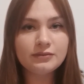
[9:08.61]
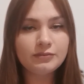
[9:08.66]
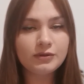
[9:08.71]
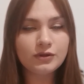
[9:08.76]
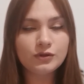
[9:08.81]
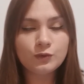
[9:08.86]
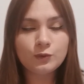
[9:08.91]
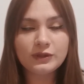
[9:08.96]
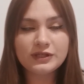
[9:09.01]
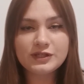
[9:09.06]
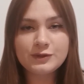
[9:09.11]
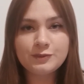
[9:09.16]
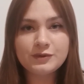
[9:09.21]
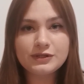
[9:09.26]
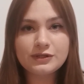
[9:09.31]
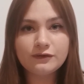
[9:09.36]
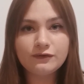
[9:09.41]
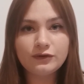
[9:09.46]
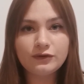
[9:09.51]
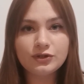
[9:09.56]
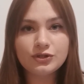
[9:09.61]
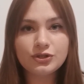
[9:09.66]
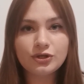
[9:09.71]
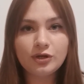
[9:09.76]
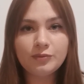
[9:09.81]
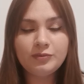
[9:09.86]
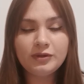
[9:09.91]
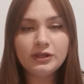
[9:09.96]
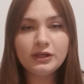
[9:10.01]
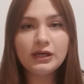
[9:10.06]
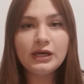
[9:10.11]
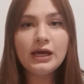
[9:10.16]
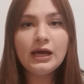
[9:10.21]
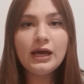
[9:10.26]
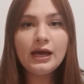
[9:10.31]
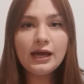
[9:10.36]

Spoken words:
about one specific topic,